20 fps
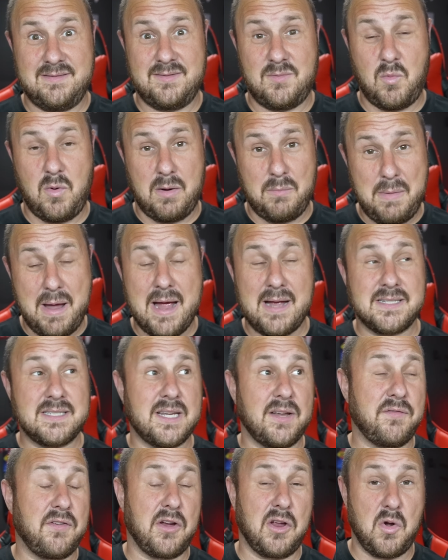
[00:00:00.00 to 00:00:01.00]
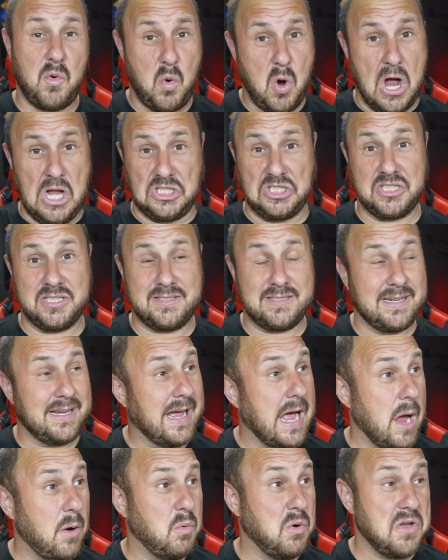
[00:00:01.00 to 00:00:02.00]
Wear a mask if you're going to watch it.
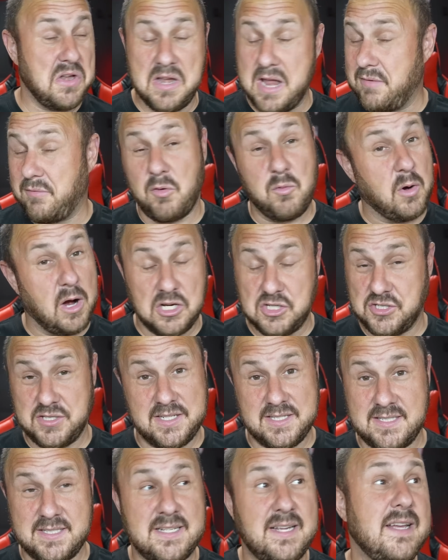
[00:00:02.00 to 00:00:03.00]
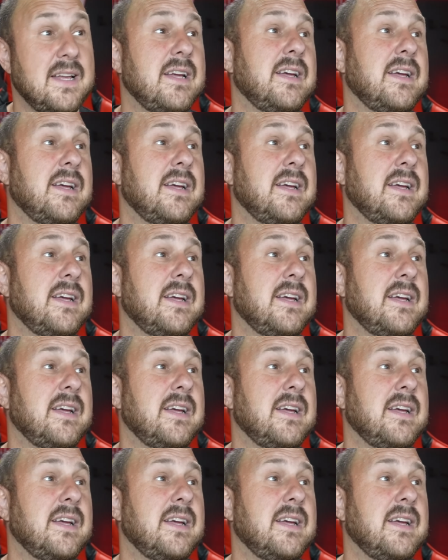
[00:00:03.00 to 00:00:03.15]
I would never watch this.